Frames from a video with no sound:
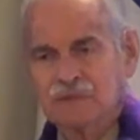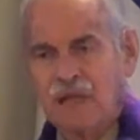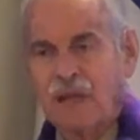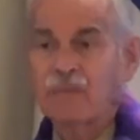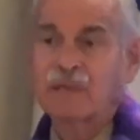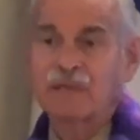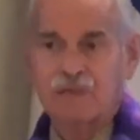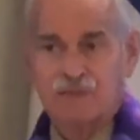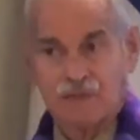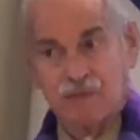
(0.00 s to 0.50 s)
I
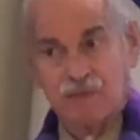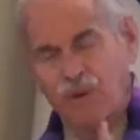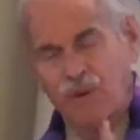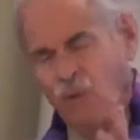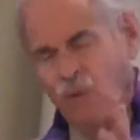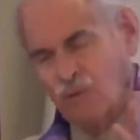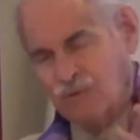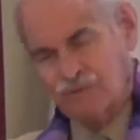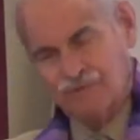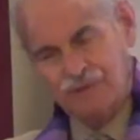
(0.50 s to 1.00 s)
mean, it's
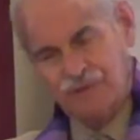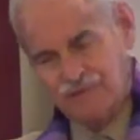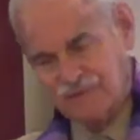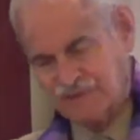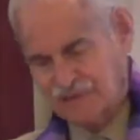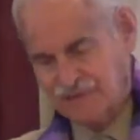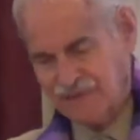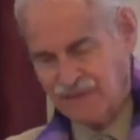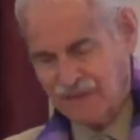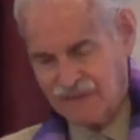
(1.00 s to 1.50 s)
important for us
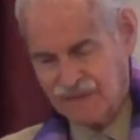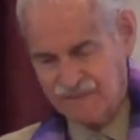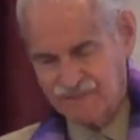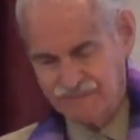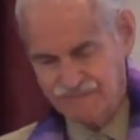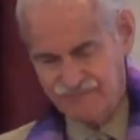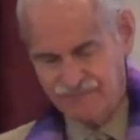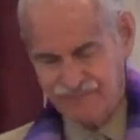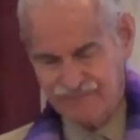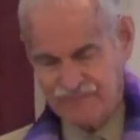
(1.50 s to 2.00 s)
today.
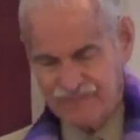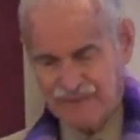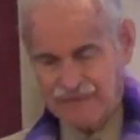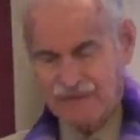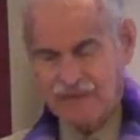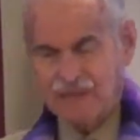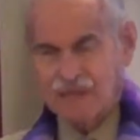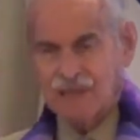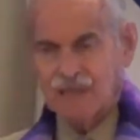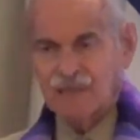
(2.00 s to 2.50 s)

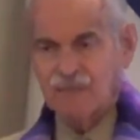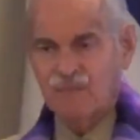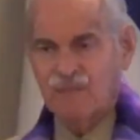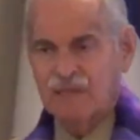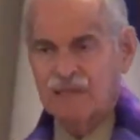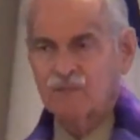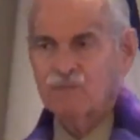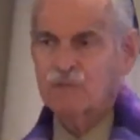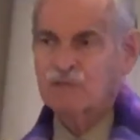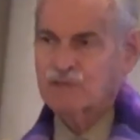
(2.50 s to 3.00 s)

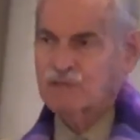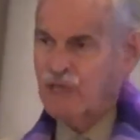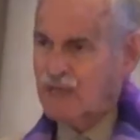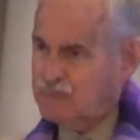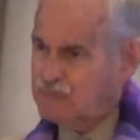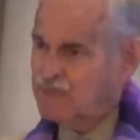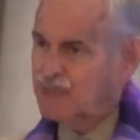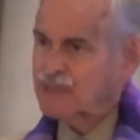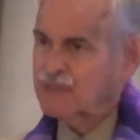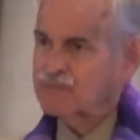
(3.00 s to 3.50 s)
But it was
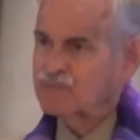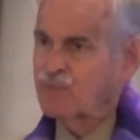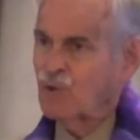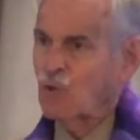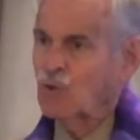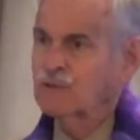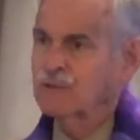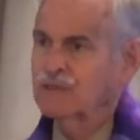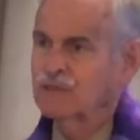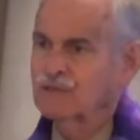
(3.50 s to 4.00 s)
doubly
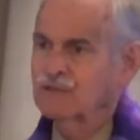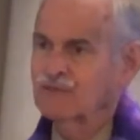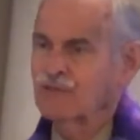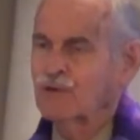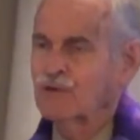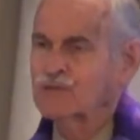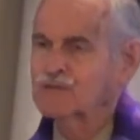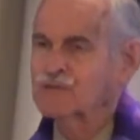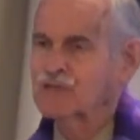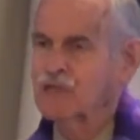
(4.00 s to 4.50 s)
important in the
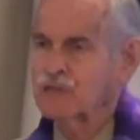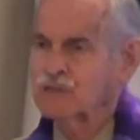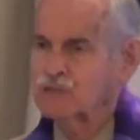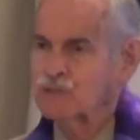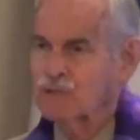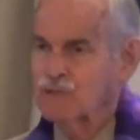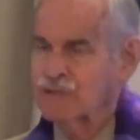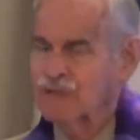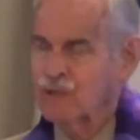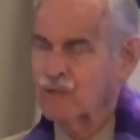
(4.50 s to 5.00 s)
first
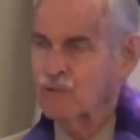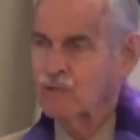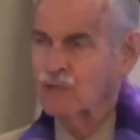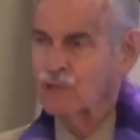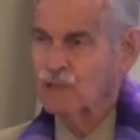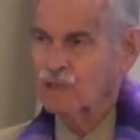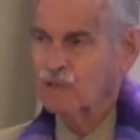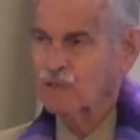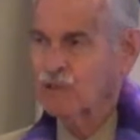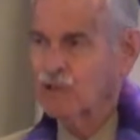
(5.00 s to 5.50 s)
century. There
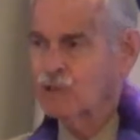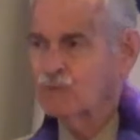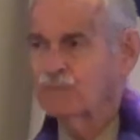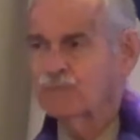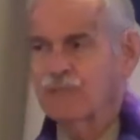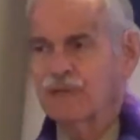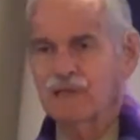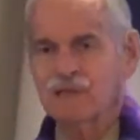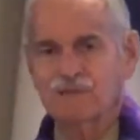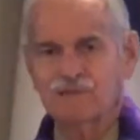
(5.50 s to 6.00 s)
were a group
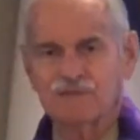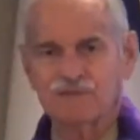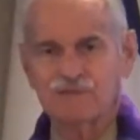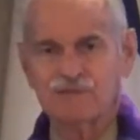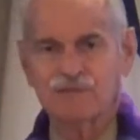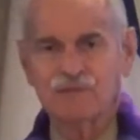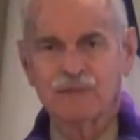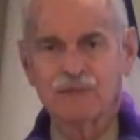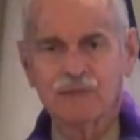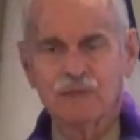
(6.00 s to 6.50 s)
of
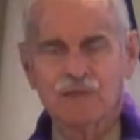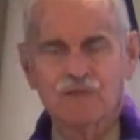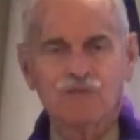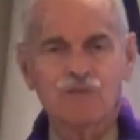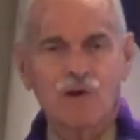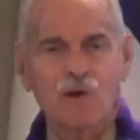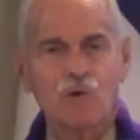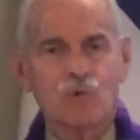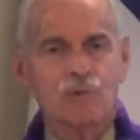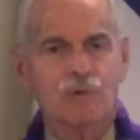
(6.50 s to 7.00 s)

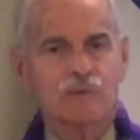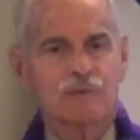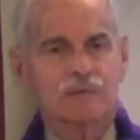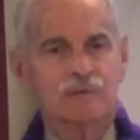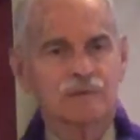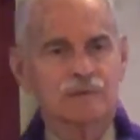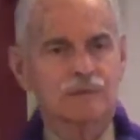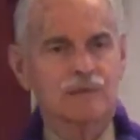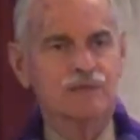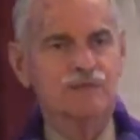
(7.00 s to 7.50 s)
folk
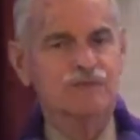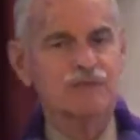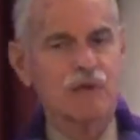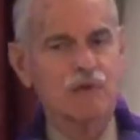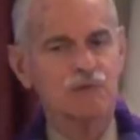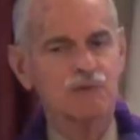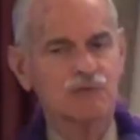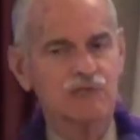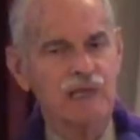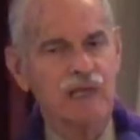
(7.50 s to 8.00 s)

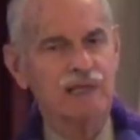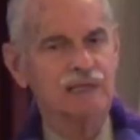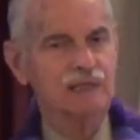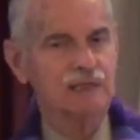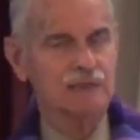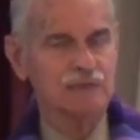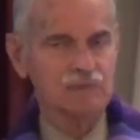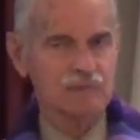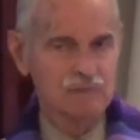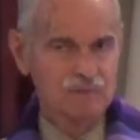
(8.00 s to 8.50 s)

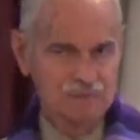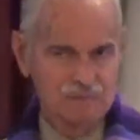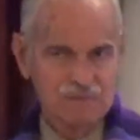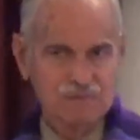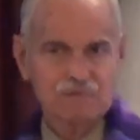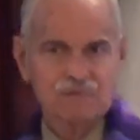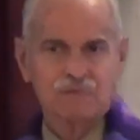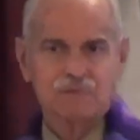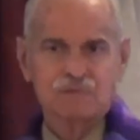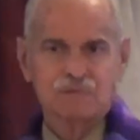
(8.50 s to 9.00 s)
associated,
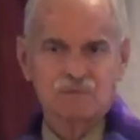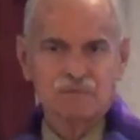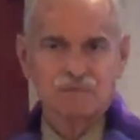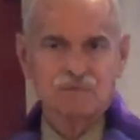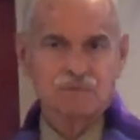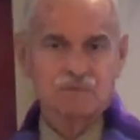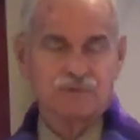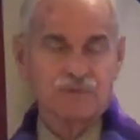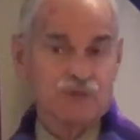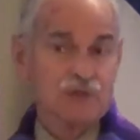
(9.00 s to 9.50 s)

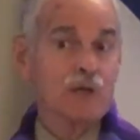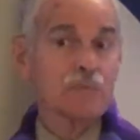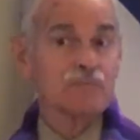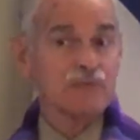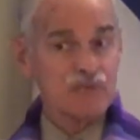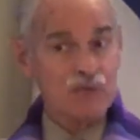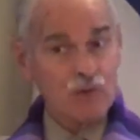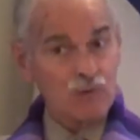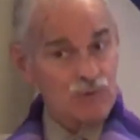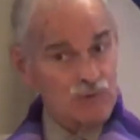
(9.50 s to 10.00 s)
some
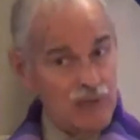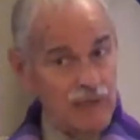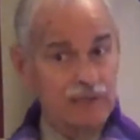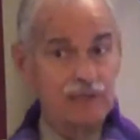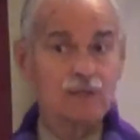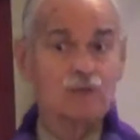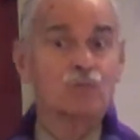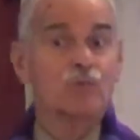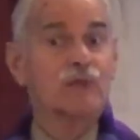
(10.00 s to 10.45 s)
associated